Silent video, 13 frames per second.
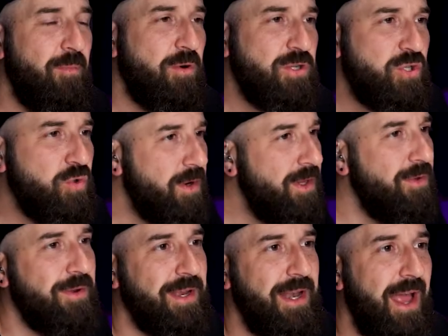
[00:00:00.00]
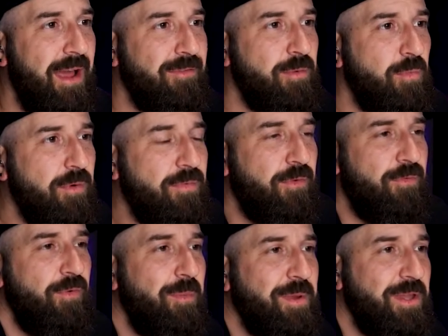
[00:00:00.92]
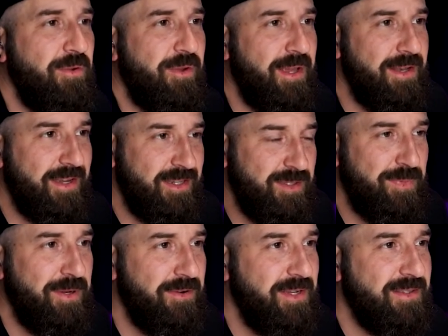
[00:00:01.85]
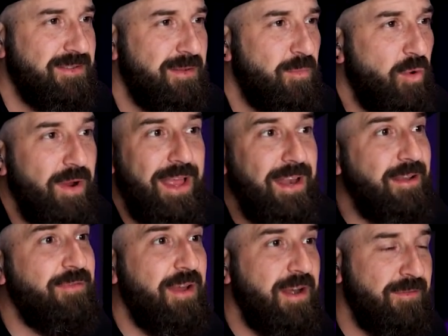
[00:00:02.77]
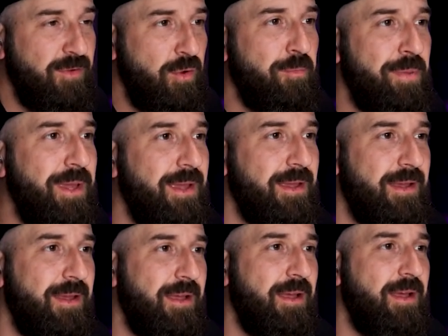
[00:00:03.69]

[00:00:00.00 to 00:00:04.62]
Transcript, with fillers: the more joy you can have, the more fulfillment you can experience, the more innovative you'll be.